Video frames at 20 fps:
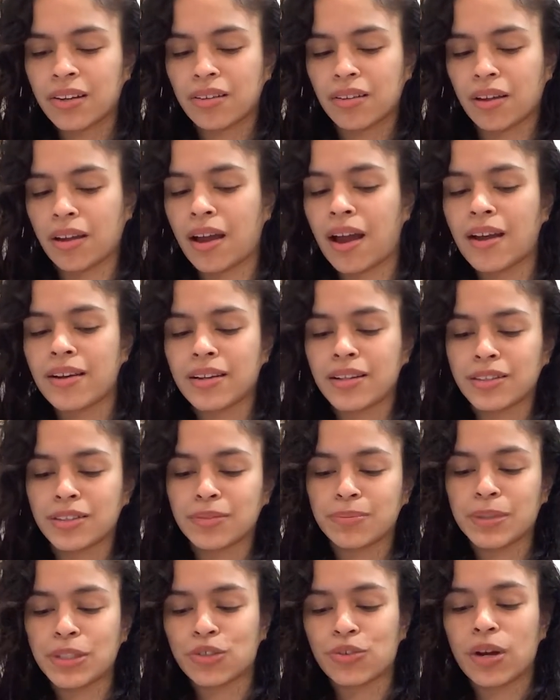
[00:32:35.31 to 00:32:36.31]
Like, I need to
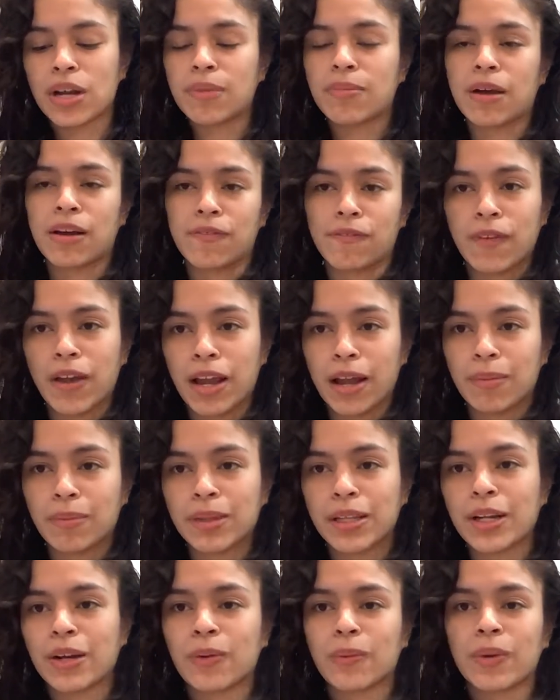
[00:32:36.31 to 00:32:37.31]
betray my
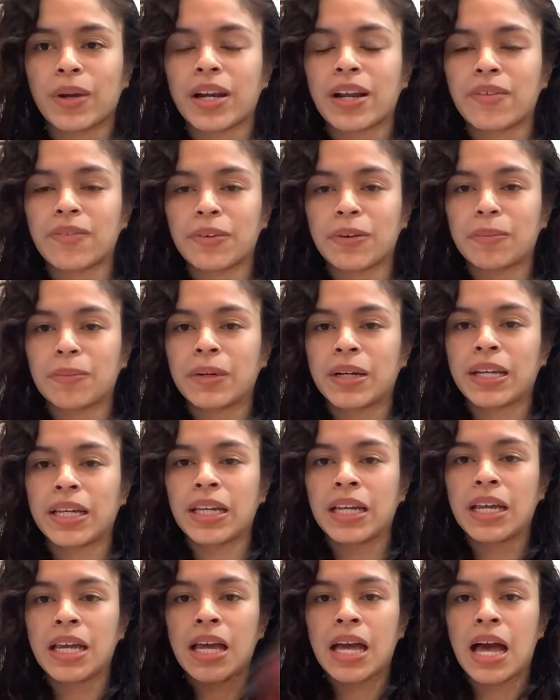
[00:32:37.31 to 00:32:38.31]
family or whatever. But
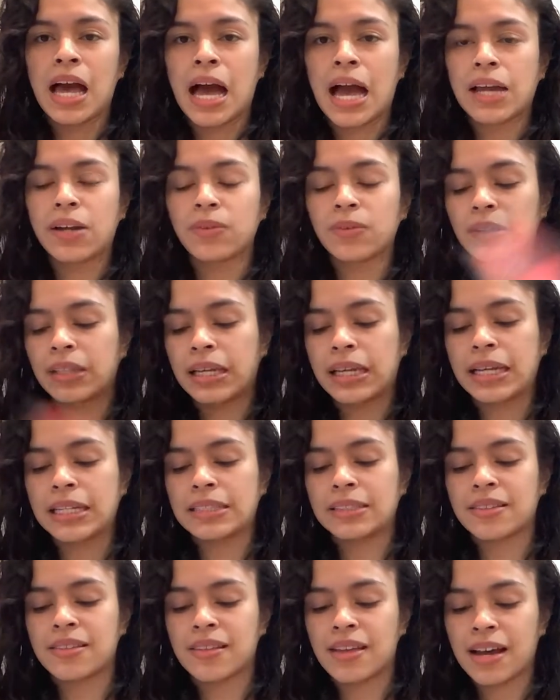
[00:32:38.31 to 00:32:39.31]
I don't think
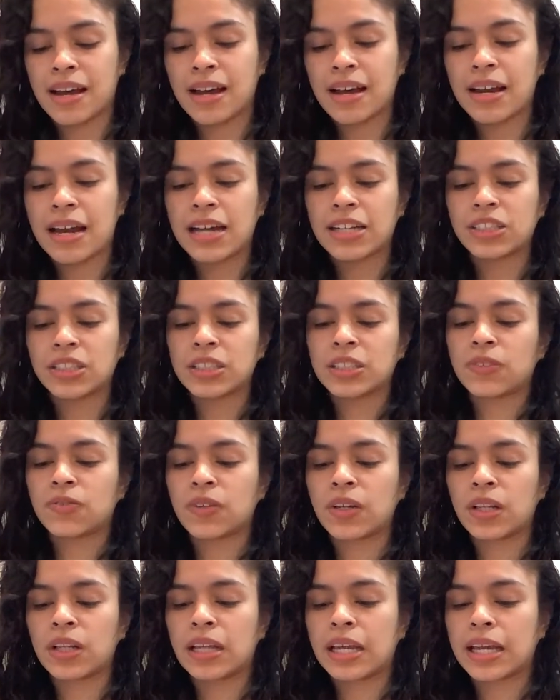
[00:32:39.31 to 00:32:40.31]
it's that. I just
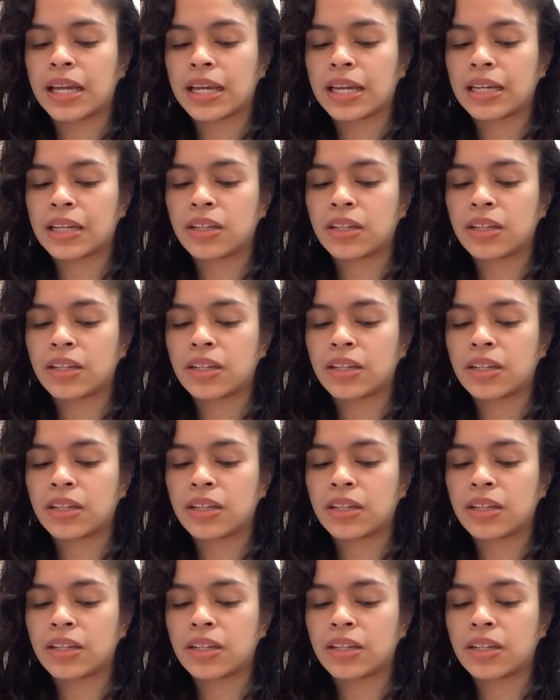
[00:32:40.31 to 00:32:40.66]
feel like